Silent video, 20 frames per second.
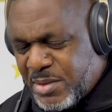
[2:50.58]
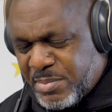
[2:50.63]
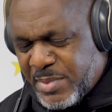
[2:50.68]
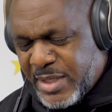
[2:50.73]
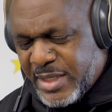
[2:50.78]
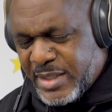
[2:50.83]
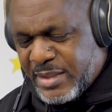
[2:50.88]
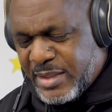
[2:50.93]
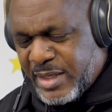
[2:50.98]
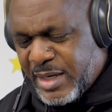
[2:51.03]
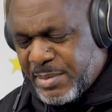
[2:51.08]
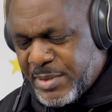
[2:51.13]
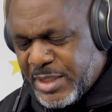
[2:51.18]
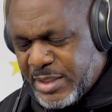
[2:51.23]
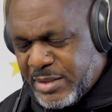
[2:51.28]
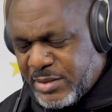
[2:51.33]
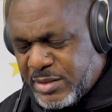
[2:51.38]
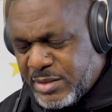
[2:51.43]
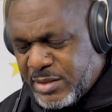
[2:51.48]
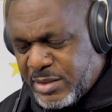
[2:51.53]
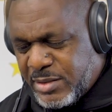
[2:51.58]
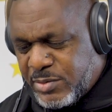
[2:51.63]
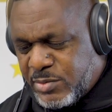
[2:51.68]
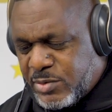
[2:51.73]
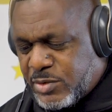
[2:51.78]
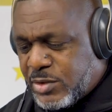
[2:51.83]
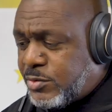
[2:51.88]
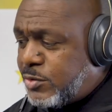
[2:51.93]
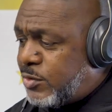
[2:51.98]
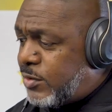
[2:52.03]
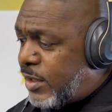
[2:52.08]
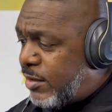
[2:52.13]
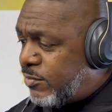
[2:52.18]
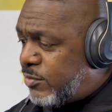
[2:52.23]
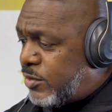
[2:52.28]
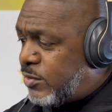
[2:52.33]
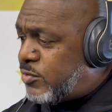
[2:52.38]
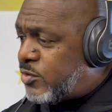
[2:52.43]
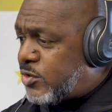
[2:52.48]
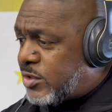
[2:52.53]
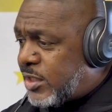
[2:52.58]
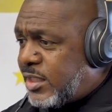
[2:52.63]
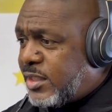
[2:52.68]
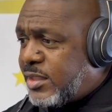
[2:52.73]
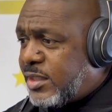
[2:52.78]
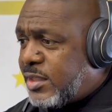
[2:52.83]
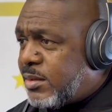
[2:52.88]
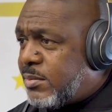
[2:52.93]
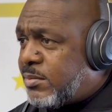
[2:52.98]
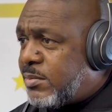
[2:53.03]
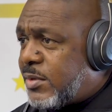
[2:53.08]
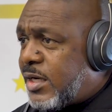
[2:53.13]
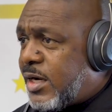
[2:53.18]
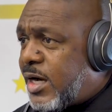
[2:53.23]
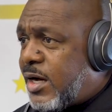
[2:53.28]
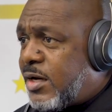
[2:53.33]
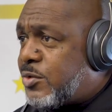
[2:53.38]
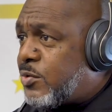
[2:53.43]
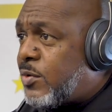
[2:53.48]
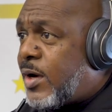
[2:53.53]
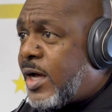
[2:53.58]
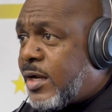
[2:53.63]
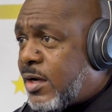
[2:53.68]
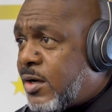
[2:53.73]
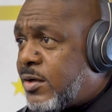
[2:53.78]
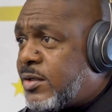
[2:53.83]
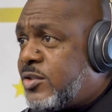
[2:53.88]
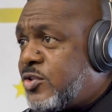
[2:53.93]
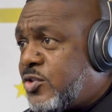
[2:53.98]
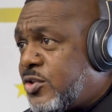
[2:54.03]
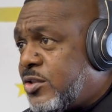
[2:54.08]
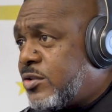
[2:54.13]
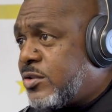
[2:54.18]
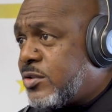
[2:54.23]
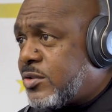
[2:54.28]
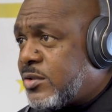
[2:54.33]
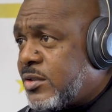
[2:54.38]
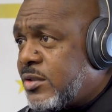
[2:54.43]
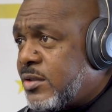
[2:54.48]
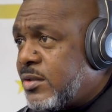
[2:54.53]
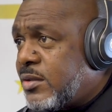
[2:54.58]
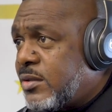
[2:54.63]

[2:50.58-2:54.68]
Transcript: Birdman, I mean, so you have you seen him throughout all these years?